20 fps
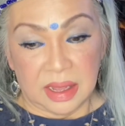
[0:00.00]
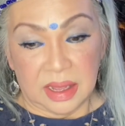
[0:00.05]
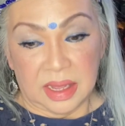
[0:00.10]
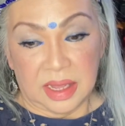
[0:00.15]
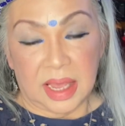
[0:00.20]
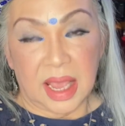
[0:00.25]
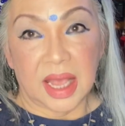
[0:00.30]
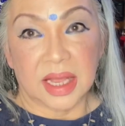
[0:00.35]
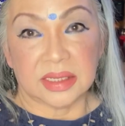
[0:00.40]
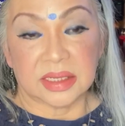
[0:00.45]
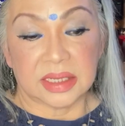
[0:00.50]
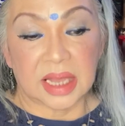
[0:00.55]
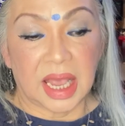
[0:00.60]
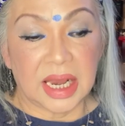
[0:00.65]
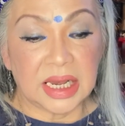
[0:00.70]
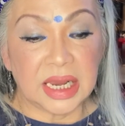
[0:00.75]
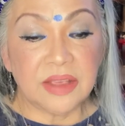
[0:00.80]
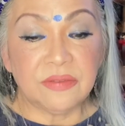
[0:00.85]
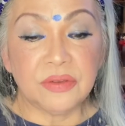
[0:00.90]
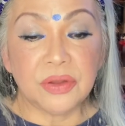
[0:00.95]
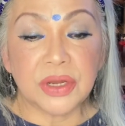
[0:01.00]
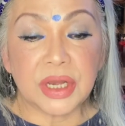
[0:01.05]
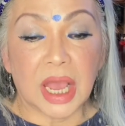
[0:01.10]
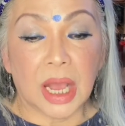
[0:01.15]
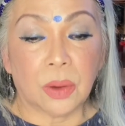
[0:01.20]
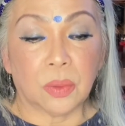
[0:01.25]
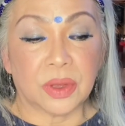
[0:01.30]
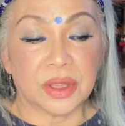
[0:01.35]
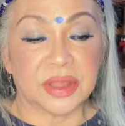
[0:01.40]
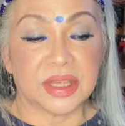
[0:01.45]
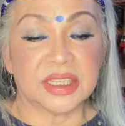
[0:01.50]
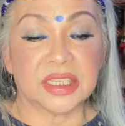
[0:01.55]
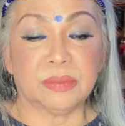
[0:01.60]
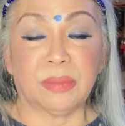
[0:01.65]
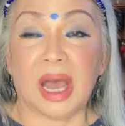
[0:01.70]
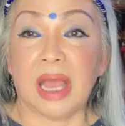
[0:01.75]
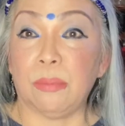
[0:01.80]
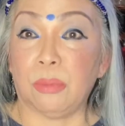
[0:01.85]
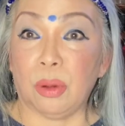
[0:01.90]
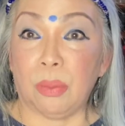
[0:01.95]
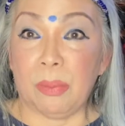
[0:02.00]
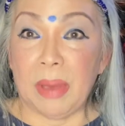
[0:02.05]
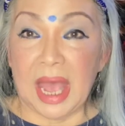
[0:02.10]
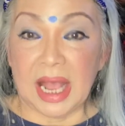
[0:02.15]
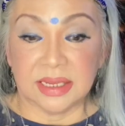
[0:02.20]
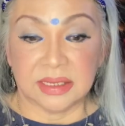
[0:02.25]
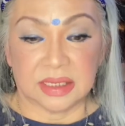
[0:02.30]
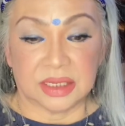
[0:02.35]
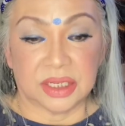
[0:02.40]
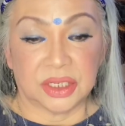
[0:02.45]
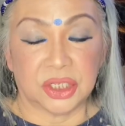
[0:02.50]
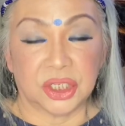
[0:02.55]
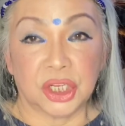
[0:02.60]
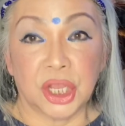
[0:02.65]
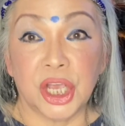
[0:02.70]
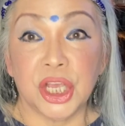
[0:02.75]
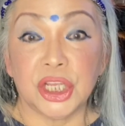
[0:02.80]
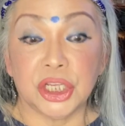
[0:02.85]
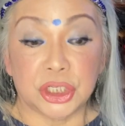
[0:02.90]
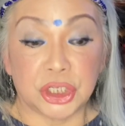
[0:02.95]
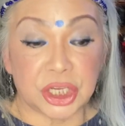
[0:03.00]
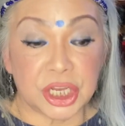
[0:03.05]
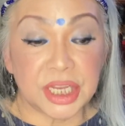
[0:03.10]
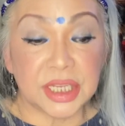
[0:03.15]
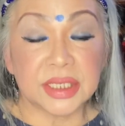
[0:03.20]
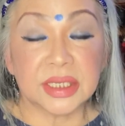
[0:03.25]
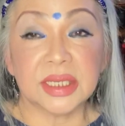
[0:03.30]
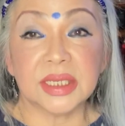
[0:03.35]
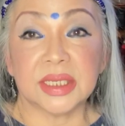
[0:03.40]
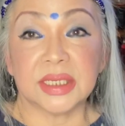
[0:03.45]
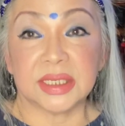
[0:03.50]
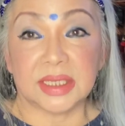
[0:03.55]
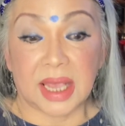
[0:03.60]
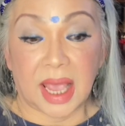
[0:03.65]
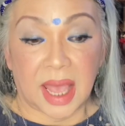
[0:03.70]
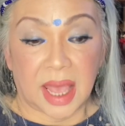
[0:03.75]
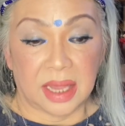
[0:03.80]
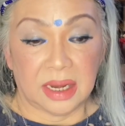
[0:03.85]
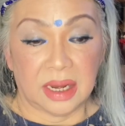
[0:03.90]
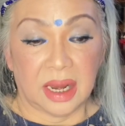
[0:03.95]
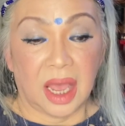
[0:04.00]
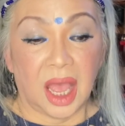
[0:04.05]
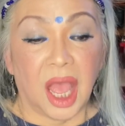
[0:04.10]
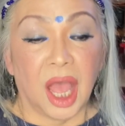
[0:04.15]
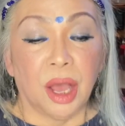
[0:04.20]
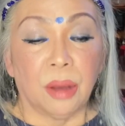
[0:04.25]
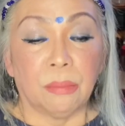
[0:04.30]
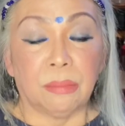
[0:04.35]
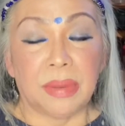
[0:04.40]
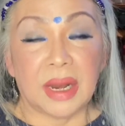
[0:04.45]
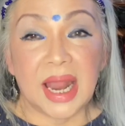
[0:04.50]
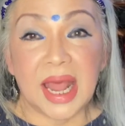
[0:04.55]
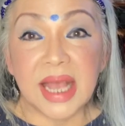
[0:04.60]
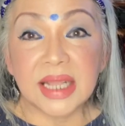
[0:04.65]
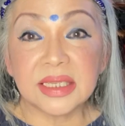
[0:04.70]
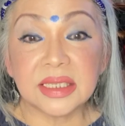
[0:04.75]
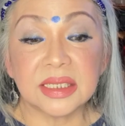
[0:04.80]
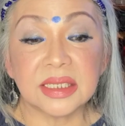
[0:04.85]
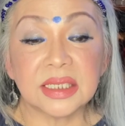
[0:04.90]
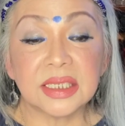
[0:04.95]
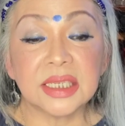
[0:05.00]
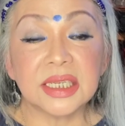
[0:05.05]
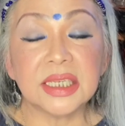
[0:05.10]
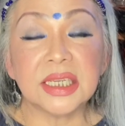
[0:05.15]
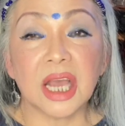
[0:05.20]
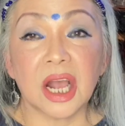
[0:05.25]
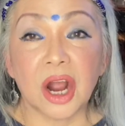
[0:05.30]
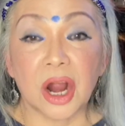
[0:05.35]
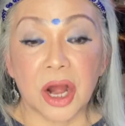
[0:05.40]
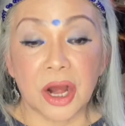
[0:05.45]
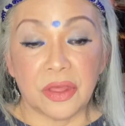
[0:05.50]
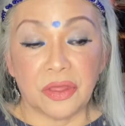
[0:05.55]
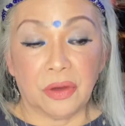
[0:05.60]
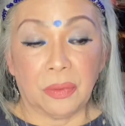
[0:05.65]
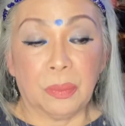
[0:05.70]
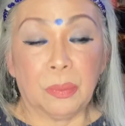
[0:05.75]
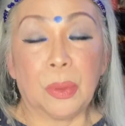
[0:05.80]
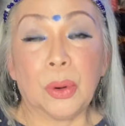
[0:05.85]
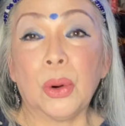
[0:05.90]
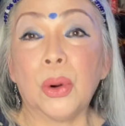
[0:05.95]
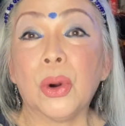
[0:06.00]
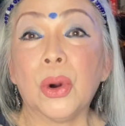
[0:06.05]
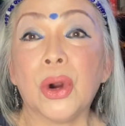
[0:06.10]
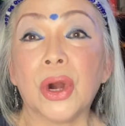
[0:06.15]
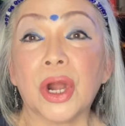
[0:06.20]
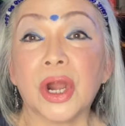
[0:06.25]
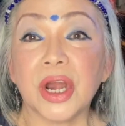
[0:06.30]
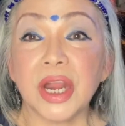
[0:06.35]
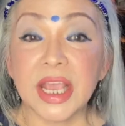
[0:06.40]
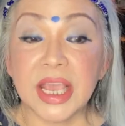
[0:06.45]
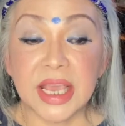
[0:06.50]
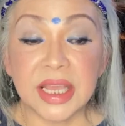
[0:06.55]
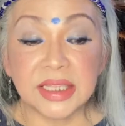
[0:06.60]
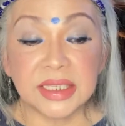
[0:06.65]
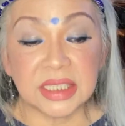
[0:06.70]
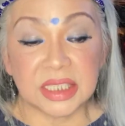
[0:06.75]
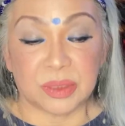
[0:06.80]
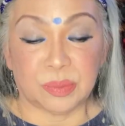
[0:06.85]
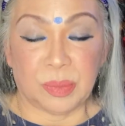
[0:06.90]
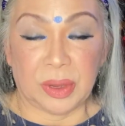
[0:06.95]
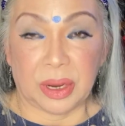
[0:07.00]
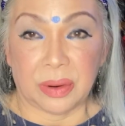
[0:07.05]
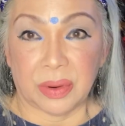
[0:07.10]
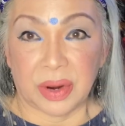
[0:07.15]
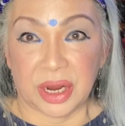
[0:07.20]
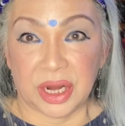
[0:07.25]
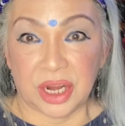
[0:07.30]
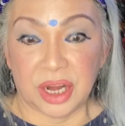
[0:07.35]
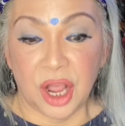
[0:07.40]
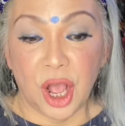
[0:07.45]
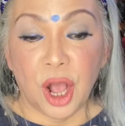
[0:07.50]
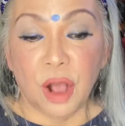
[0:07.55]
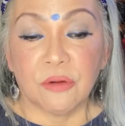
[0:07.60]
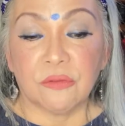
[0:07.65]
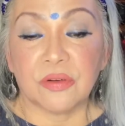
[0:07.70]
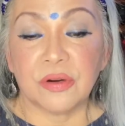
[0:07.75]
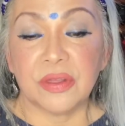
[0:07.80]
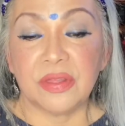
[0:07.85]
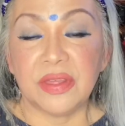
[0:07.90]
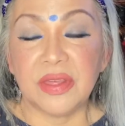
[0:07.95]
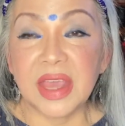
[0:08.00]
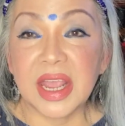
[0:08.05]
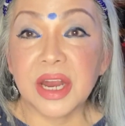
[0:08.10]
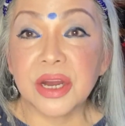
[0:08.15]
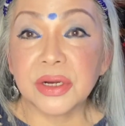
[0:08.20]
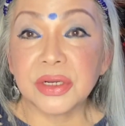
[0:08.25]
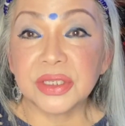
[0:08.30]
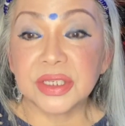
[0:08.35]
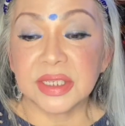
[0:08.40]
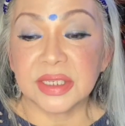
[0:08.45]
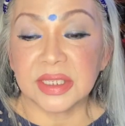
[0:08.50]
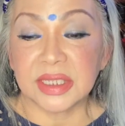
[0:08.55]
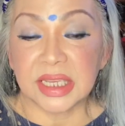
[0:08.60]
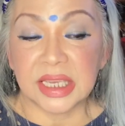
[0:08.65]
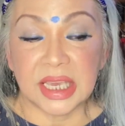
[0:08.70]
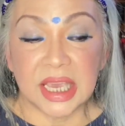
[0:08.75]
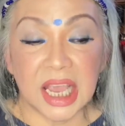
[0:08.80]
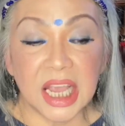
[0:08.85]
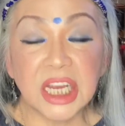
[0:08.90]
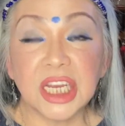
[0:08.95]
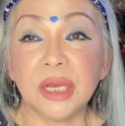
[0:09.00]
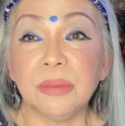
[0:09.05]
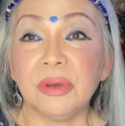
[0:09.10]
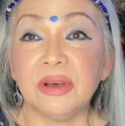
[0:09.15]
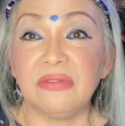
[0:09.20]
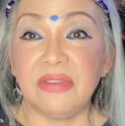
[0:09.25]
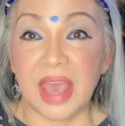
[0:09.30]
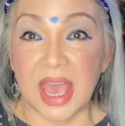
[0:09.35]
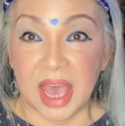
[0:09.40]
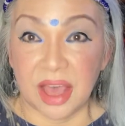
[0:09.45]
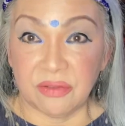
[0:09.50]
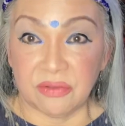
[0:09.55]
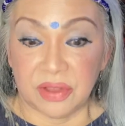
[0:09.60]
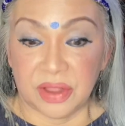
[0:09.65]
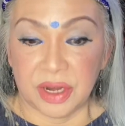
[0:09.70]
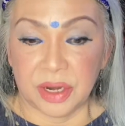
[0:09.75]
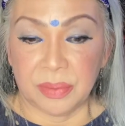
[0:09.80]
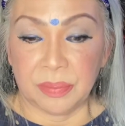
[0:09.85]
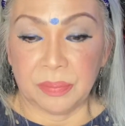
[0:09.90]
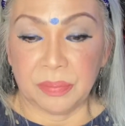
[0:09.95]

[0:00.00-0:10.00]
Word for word: Yes, I leave you now with this Bible passage. Jesus said, Blessed are the poor in spirit, for theirs is the kingdom of heaven.